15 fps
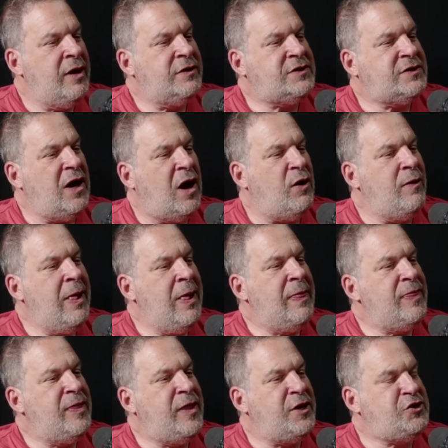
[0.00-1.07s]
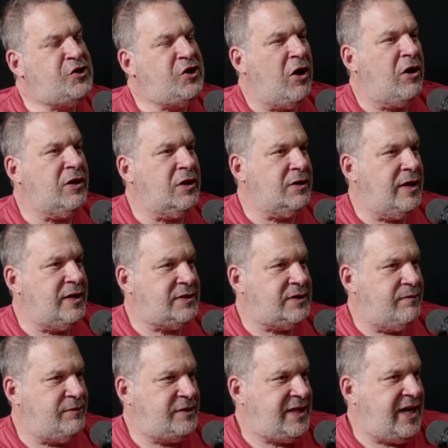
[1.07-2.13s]
So the
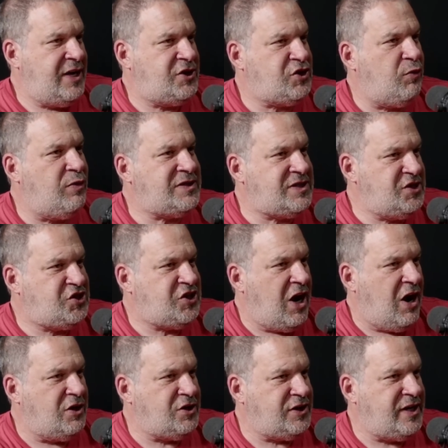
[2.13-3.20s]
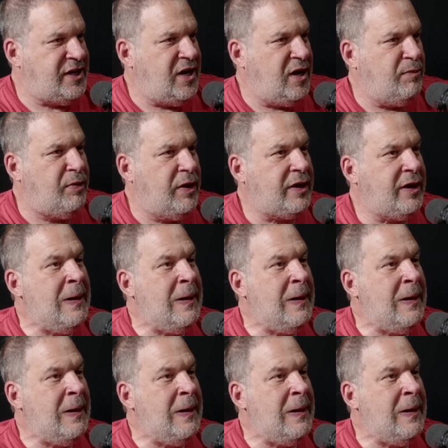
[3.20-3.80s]
journalism teacher was in charge of the yearbook.